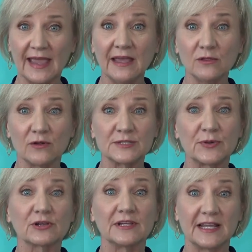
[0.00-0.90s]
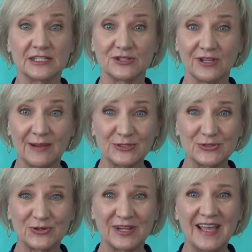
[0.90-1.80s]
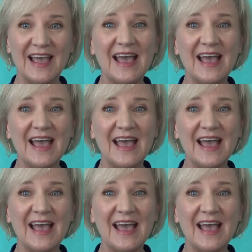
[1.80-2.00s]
and Lawrence Berkeley National Laboratory